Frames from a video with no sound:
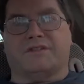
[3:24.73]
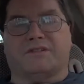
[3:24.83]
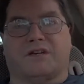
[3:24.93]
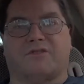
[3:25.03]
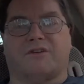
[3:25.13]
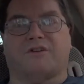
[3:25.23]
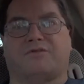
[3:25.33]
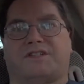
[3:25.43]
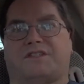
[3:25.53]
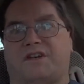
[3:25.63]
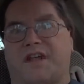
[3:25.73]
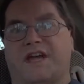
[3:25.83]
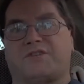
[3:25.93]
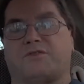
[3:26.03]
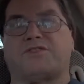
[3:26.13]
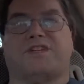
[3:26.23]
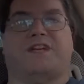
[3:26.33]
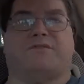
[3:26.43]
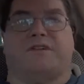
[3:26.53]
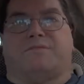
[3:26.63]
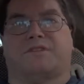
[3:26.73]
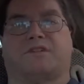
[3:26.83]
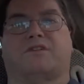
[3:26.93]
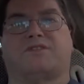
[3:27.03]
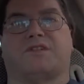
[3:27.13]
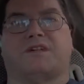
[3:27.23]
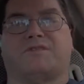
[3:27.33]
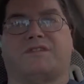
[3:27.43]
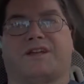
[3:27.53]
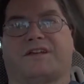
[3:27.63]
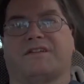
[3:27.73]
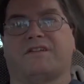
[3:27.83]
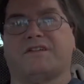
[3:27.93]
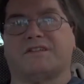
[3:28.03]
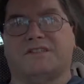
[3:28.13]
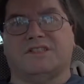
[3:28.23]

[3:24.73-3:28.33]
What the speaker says: I don't know if it's natural sanguine, but it's close enough that I can get.